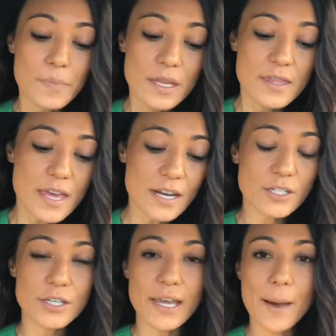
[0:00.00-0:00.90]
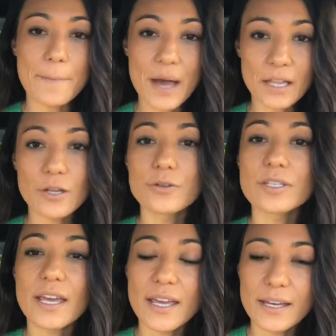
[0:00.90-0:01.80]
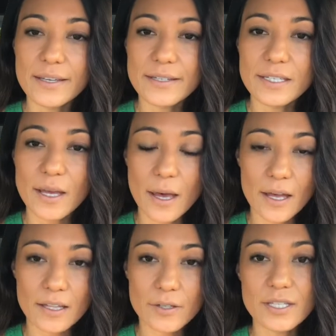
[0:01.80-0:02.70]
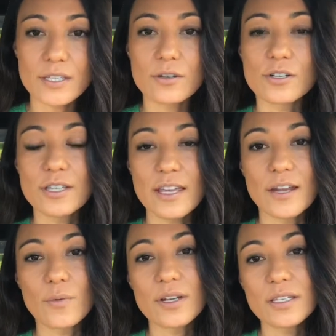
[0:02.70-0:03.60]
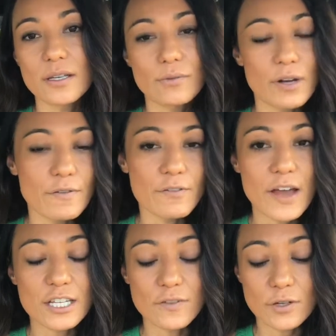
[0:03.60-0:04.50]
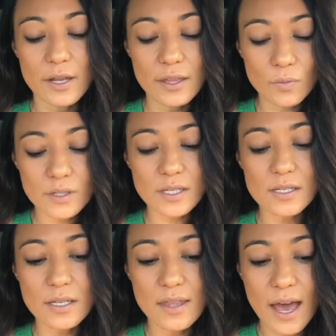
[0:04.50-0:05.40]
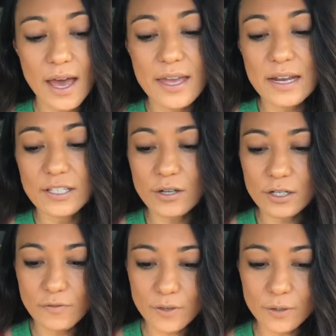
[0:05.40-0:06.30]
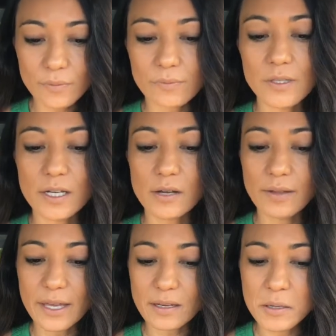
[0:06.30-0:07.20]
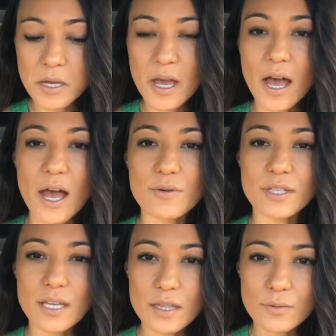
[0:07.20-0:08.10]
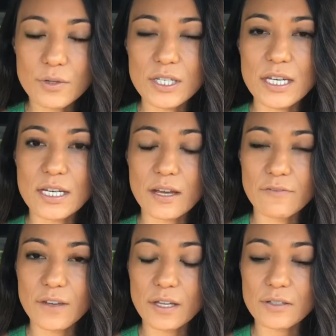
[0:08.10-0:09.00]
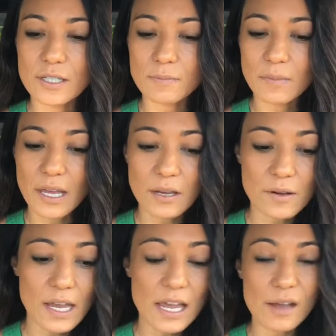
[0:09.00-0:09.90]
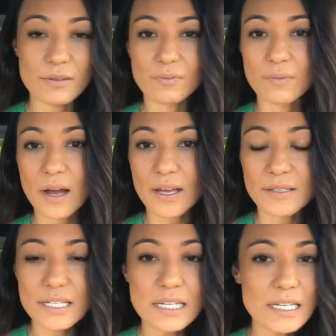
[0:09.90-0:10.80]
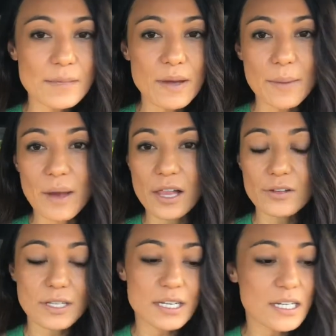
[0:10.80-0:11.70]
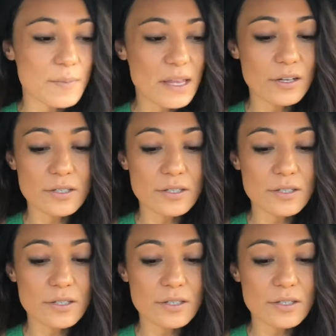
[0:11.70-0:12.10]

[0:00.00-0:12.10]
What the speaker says: then I took out Milos and Little Caesars, and I went to whatever fast food. And then once I did that, and I started to feel, you know, like I was in the routine. I felt like, okay, I didn't need my Milos, I didn't need my Little